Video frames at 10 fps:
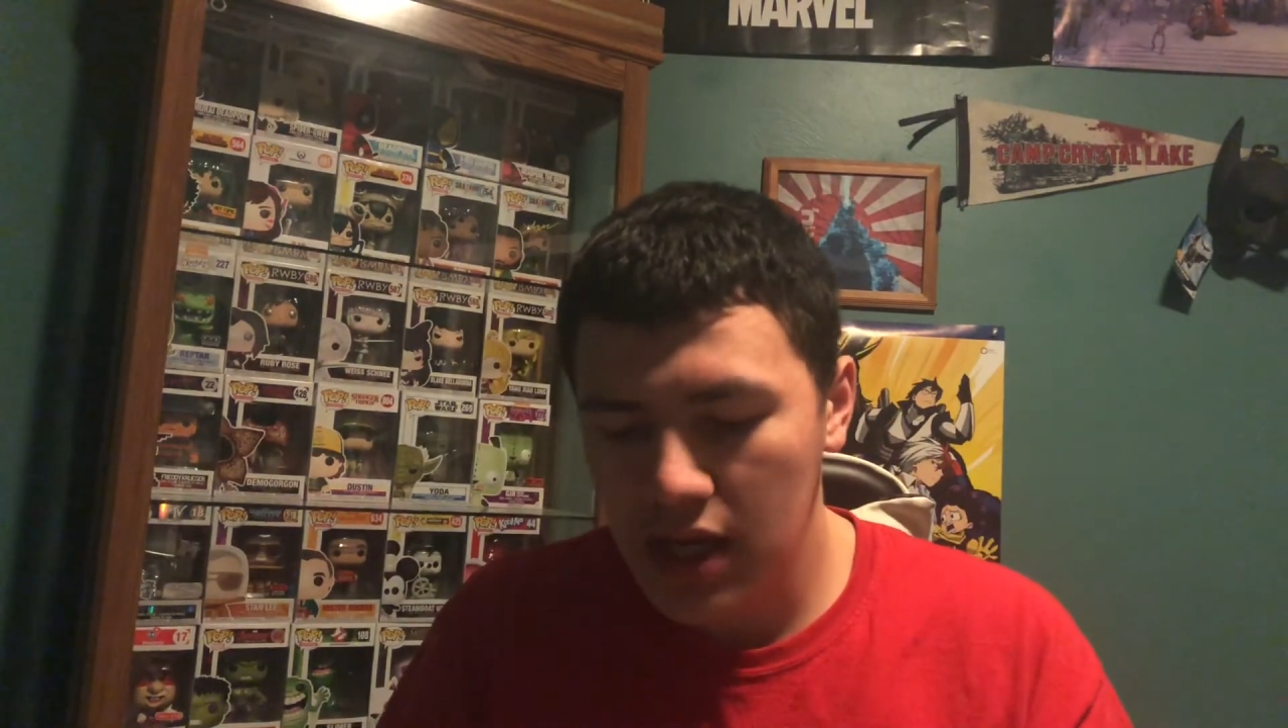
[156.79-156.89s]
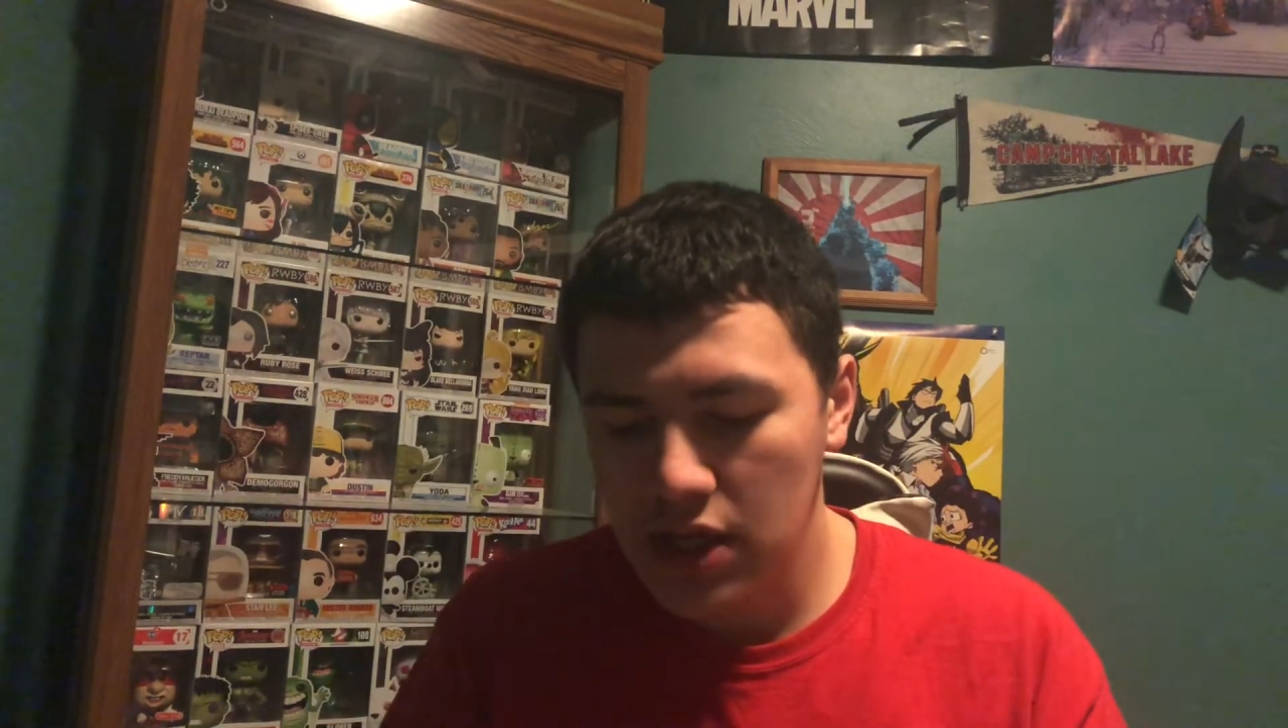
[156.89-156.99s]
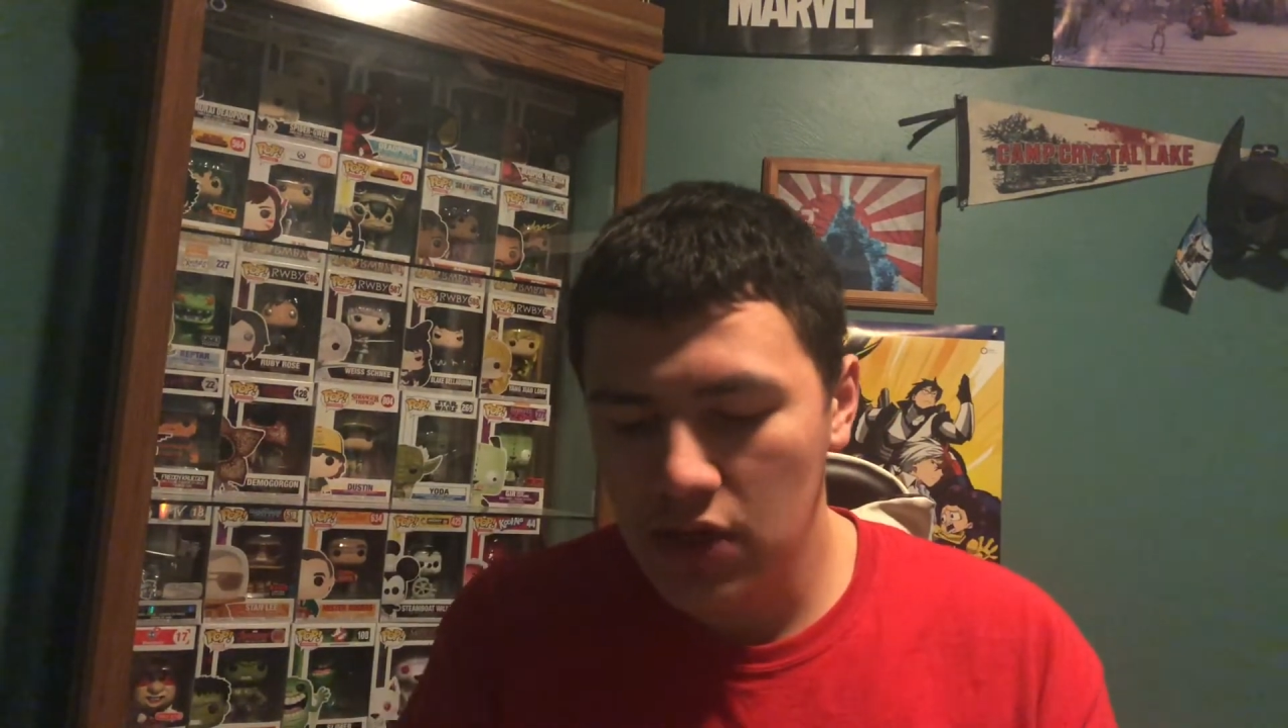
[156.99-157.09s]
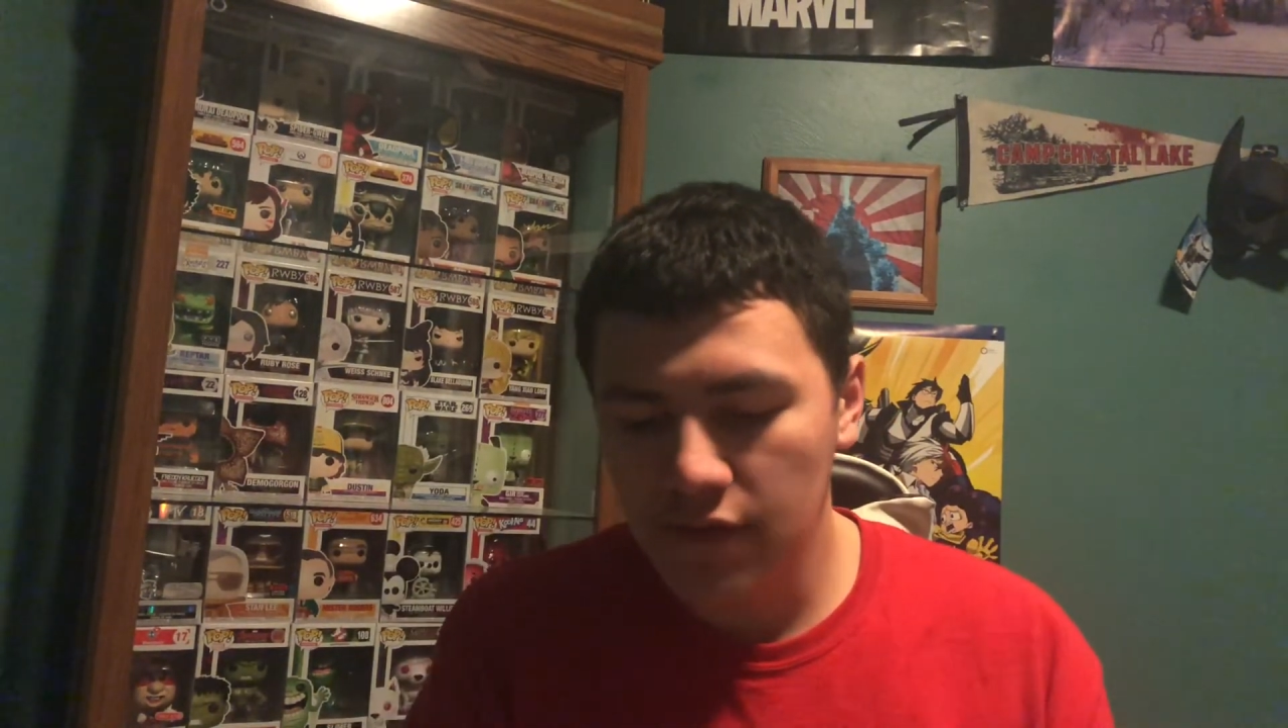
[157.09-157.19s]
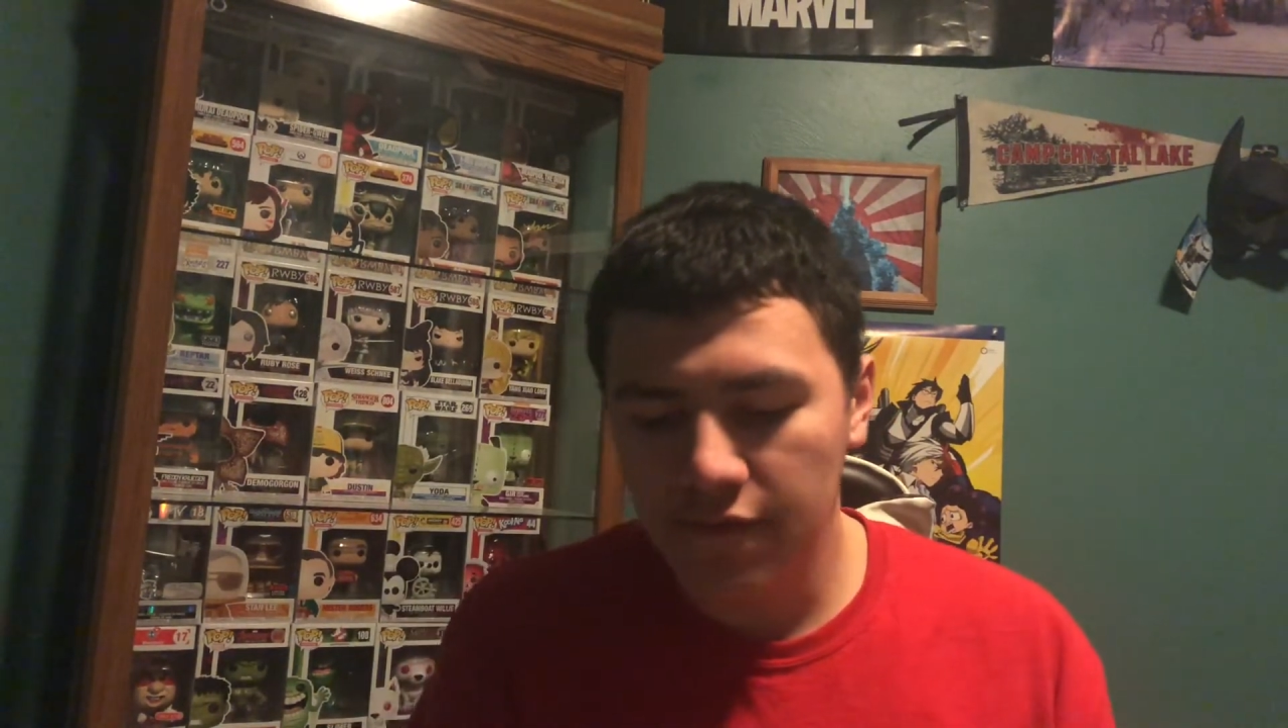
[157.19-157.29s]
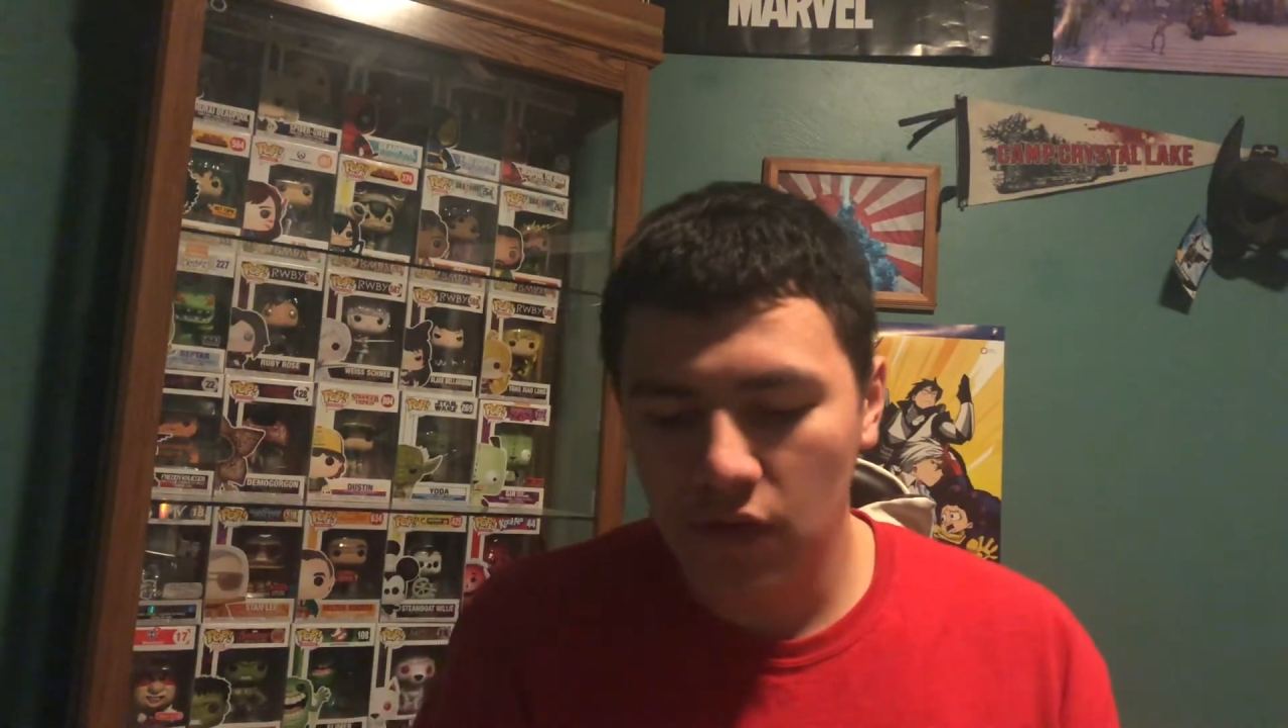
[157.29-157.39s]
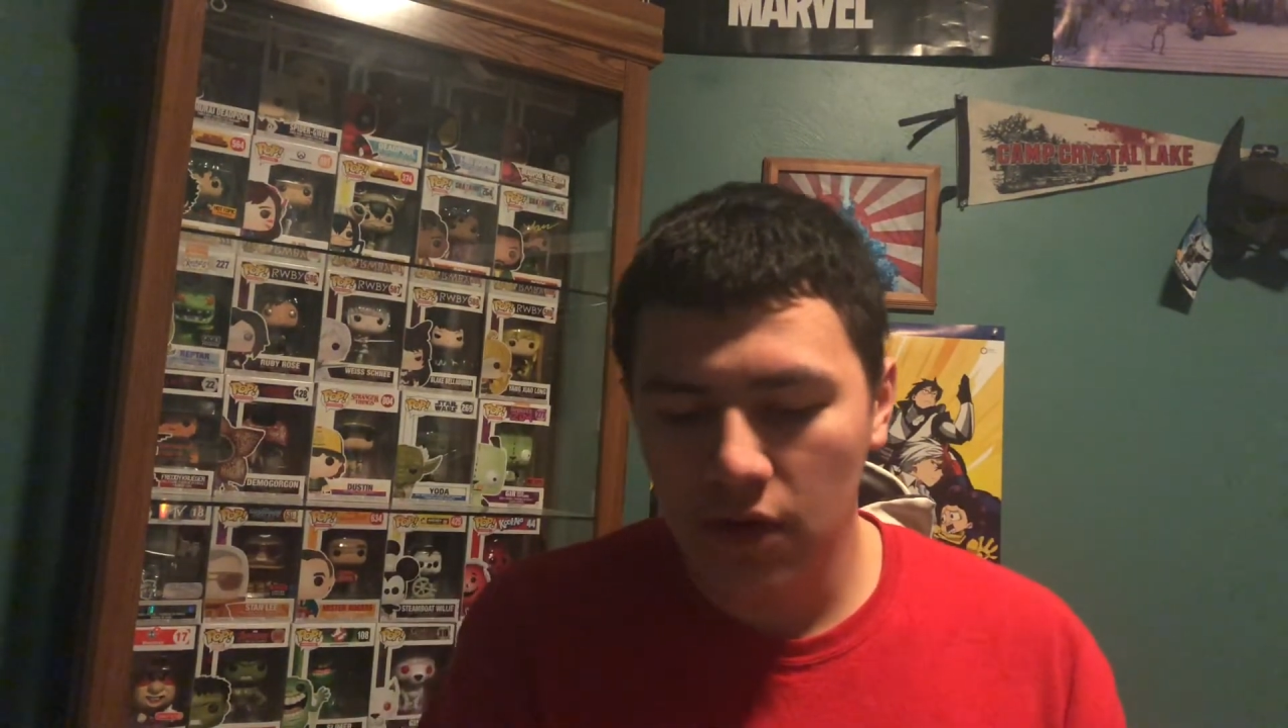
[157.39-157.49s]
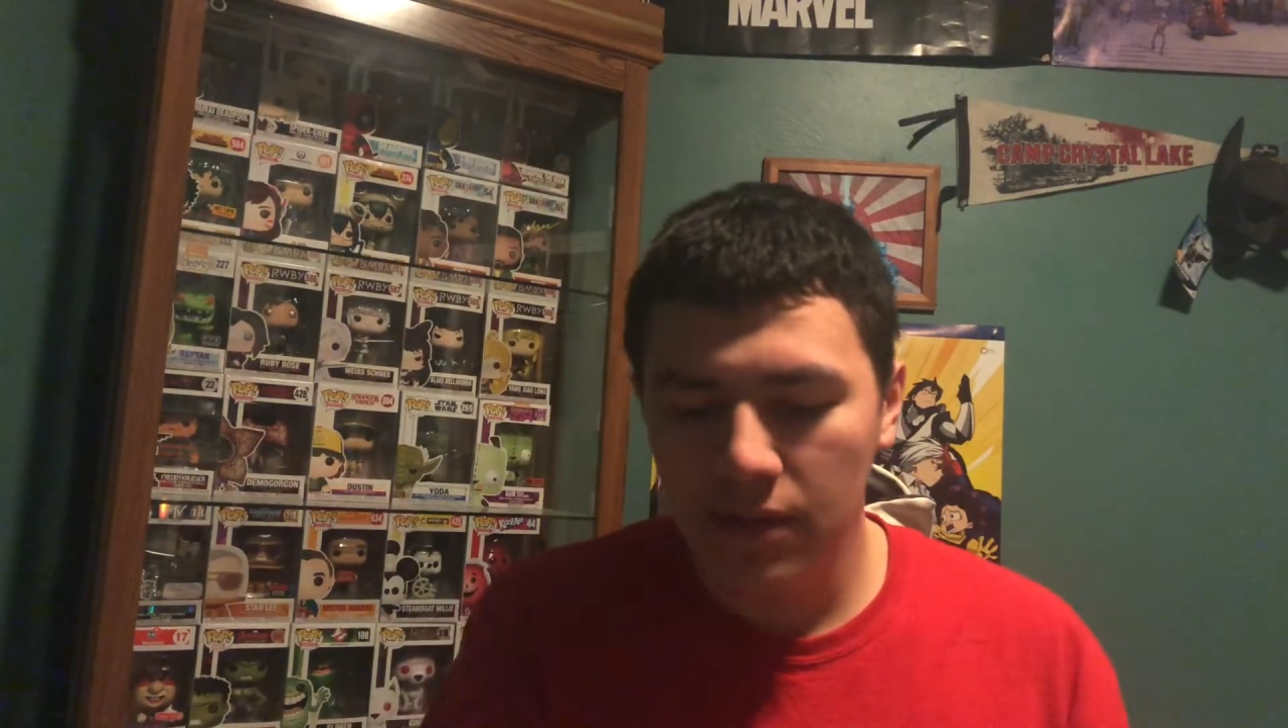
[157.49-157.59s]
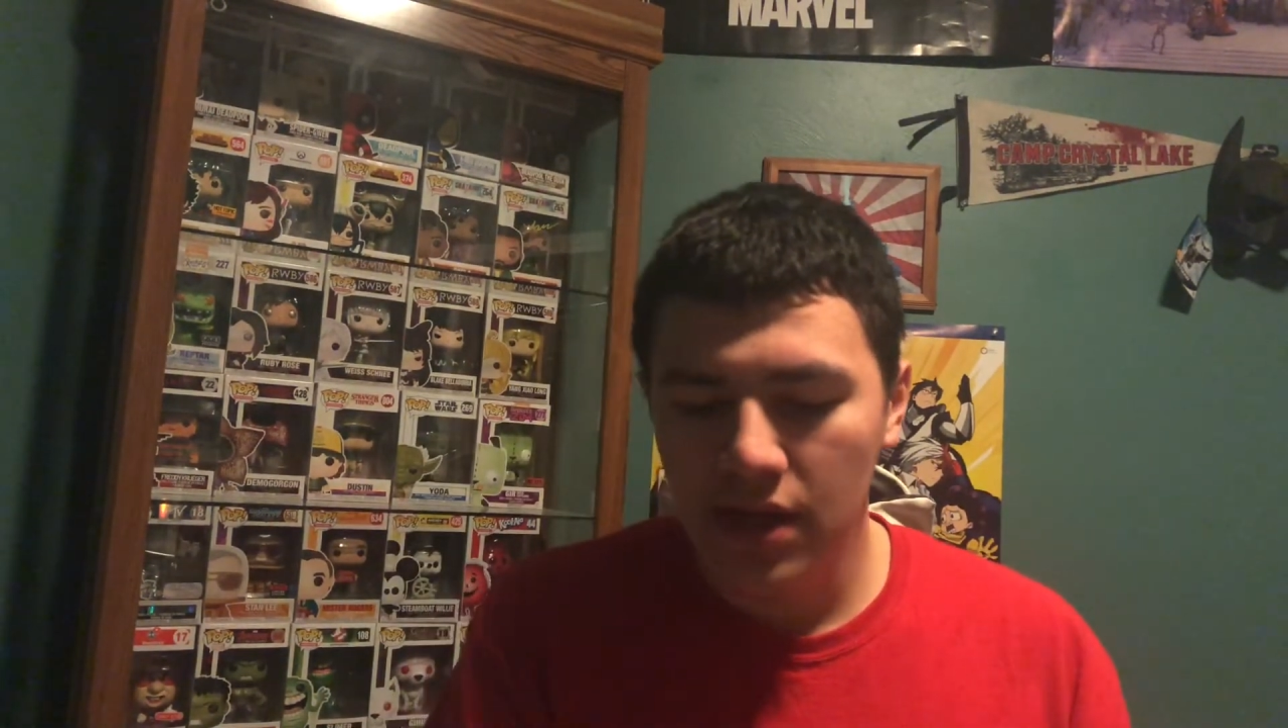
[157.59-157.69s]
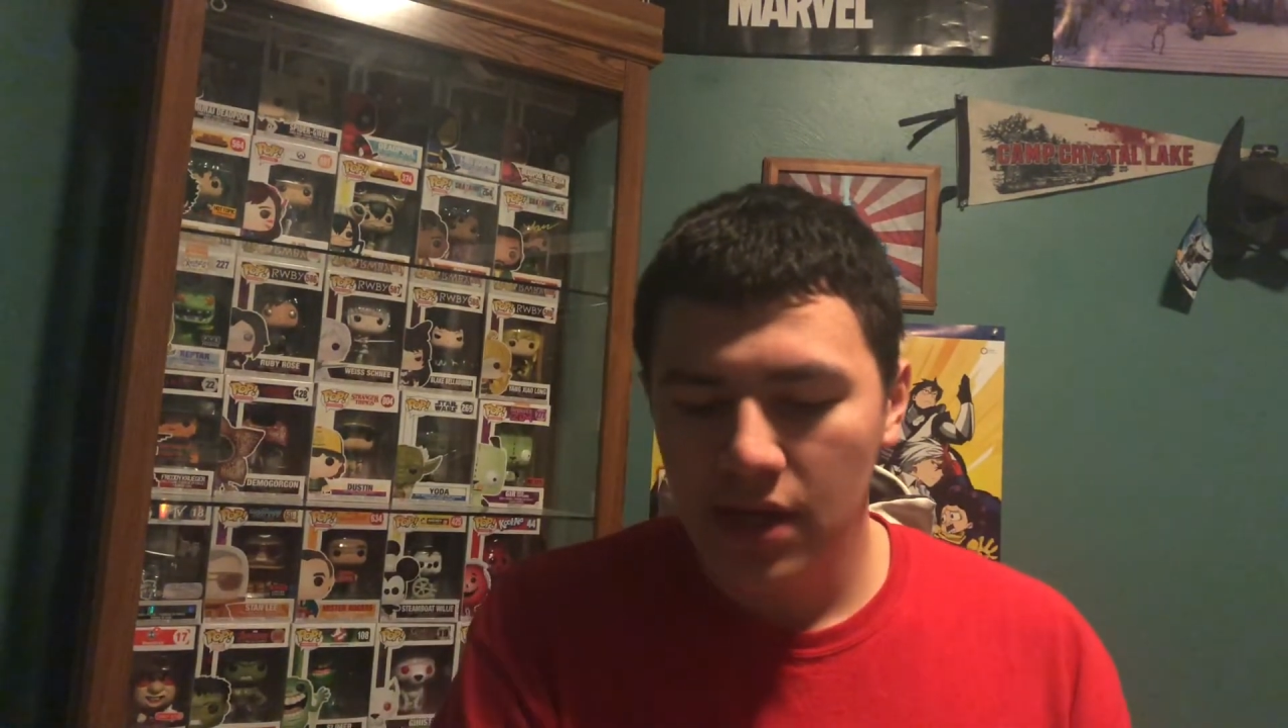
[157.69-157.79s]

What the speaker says: uniform.